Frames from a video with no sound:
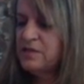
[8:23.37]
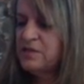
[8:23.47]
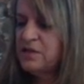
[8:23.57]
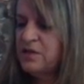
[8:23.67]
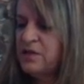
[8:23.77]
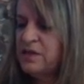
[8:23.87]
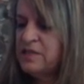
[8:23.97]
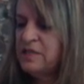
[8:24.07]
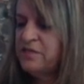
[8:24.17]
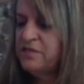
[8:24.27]
So I
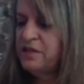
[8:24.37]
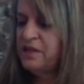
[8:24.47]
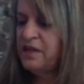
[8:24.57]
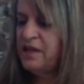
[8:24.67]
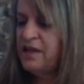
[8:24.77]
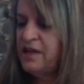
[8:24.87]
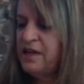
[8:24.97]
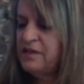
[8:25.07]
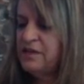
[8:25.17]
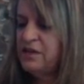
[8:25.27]

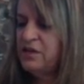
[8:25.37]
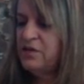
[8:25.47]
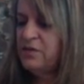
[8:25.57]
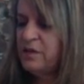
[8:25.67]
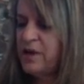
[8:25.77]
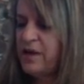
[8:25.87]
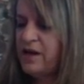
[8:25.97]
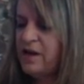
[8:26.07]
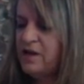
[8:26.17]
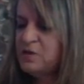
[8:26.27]
had to go around my
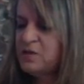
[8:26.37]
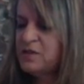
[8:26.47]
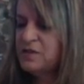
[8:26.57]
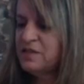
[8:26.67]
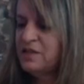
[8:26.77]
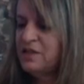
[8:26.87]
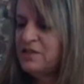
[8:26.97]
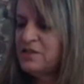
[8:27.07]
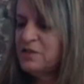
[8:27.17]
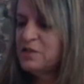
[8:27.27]
house and
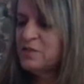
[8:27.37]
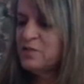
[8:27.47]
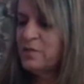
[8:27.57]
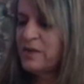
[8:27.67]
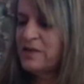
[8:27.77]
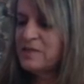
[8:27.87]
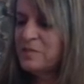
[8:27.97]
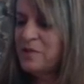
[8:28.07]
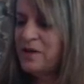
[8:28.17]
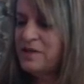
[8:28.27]
search for my
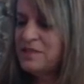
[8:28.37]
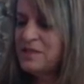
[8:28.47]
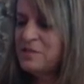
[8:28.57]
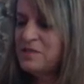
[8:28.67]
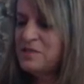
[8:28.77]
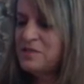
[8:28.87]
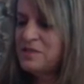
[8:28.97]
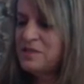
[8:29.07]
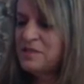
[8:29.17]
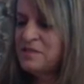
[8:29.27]
supplies I was
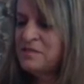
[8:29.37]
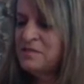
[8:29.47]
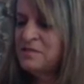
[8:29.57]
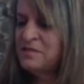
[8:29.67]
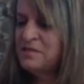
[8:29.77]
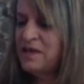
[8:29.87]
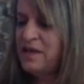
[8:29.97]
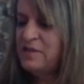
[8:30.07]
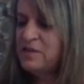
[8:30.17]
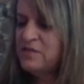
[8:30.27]
using
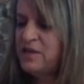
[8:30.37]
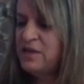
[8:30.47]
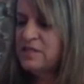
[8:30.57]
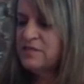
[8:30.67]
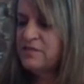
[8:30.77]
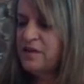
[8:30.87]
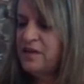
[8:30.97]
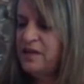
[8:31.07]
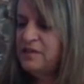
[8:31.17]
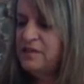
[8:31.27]
today. It was fun to
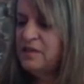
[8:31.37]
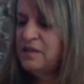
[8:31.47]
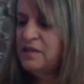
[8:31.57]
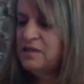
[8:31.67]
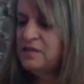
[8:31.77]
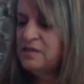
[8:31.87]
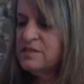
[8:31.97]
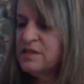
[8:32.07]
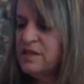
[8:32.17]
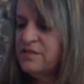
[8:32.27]
find
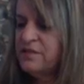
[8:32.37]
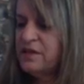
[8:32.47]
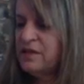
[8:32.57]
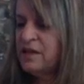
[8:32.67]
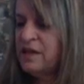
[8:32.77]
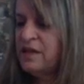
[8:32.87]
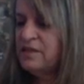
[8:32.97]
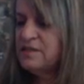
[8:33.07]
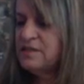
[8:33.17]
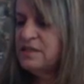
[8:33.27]
stuff that I
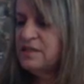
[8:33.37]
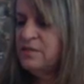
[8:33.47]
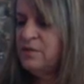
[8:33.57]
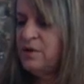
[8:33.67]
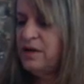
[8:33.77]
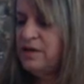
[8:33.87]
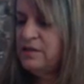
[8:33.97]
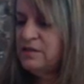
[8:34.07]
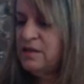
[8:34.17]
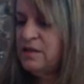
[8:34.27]
hadn't seen in a
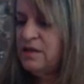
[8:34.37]
while.